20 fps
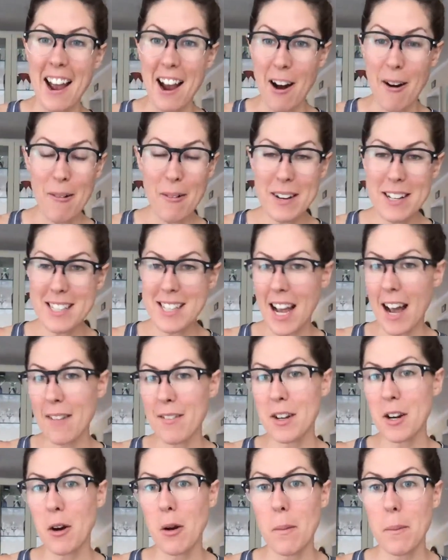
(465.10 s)
I always
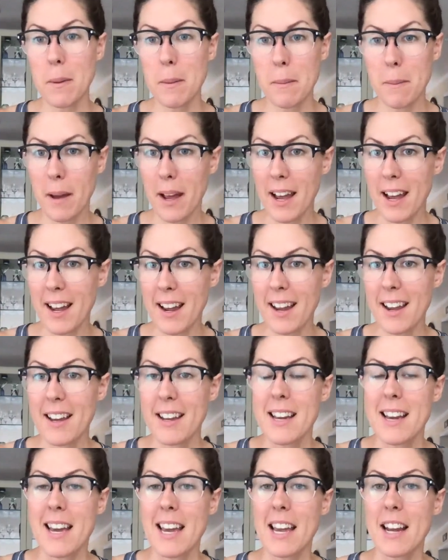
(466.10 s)
have an open
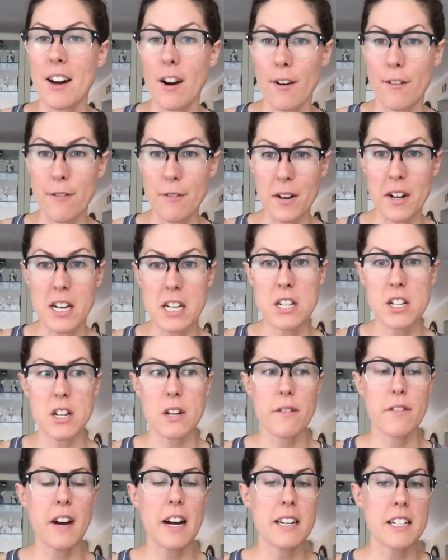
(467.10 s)
bag in our fridge.
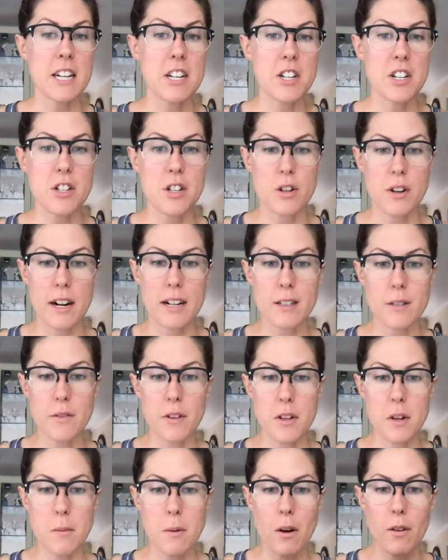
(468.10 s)
In fact, I just
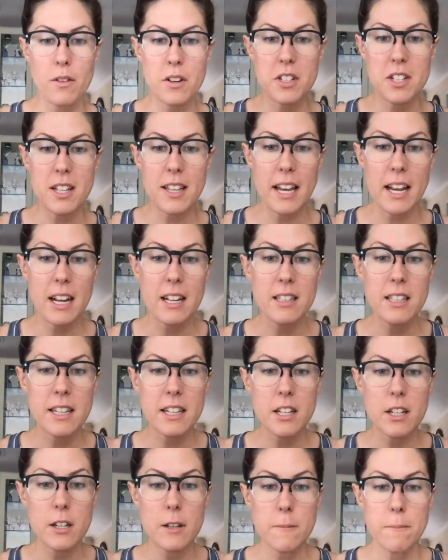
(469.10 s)
transferred them over to like a
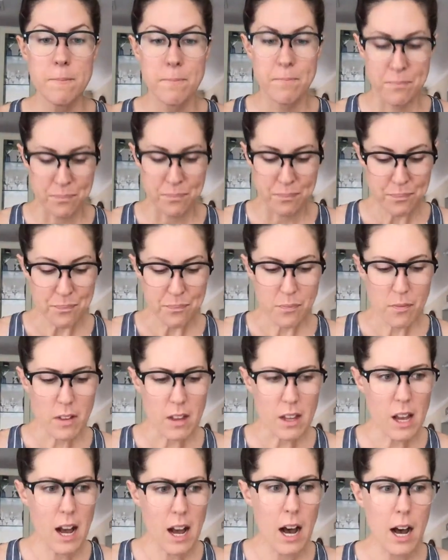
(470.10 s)
little
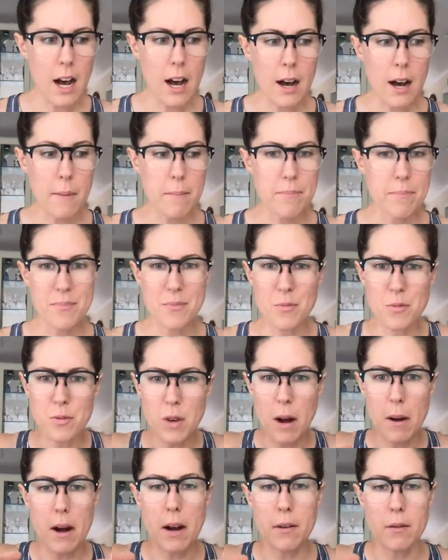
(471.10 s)
um,
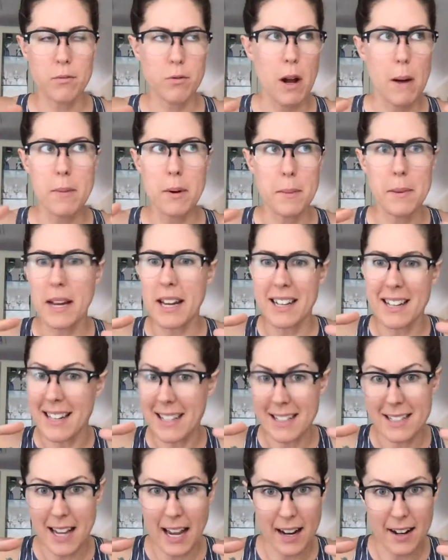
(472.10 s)
ru-
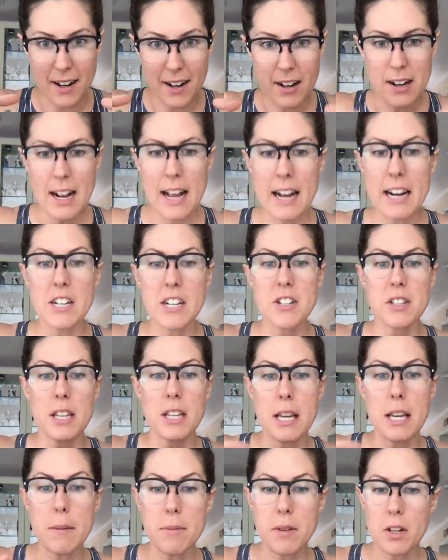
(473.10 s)
Rubbermaid container, and I just
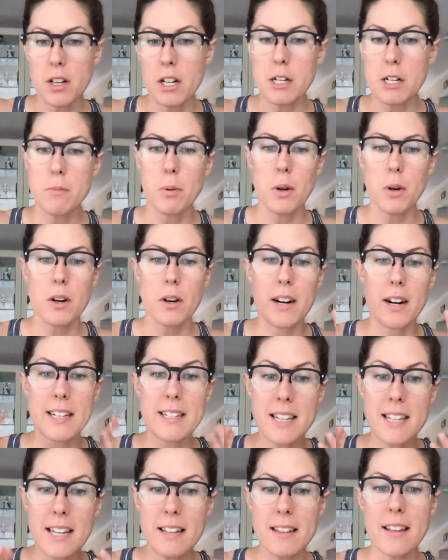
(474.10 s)
keep the crushed pork
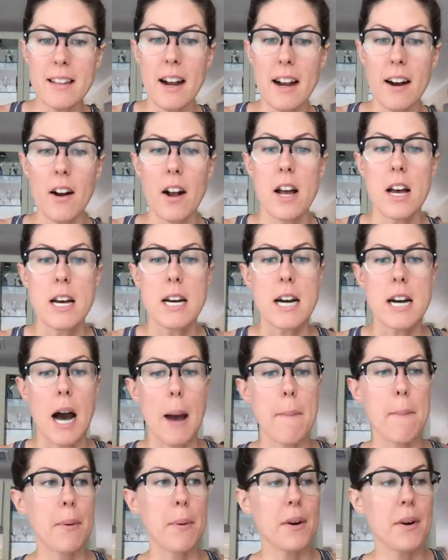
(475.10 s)
rinds in there.
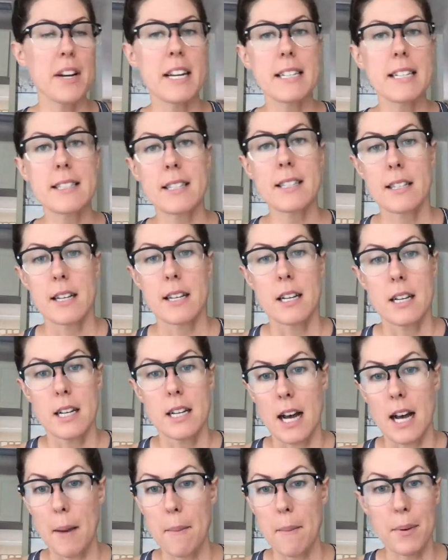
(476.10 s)
I put it,
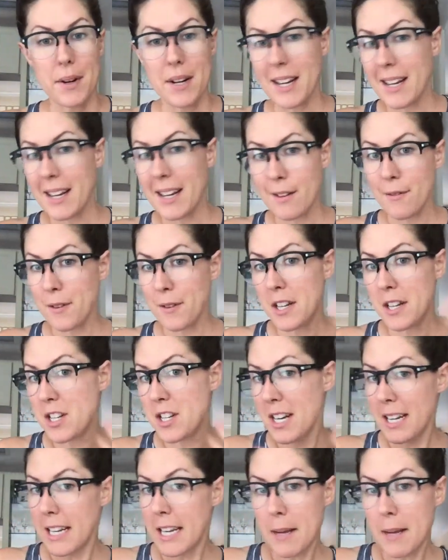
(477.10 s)
I put it in the fridge,
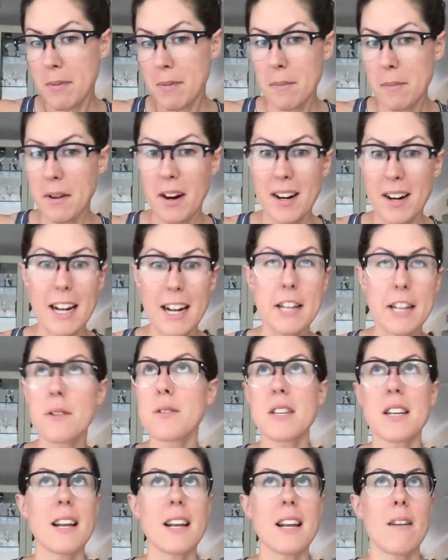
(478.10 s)
and I keep them there, and I
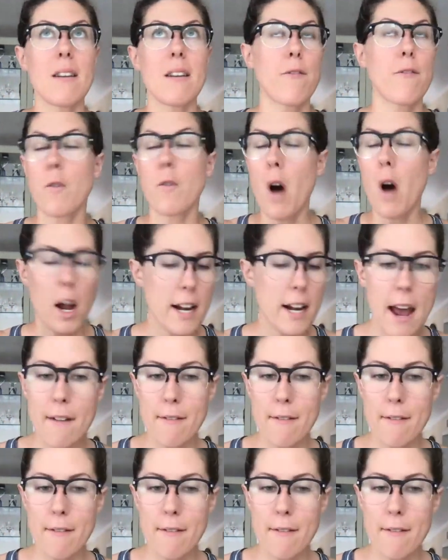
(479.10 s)
use it on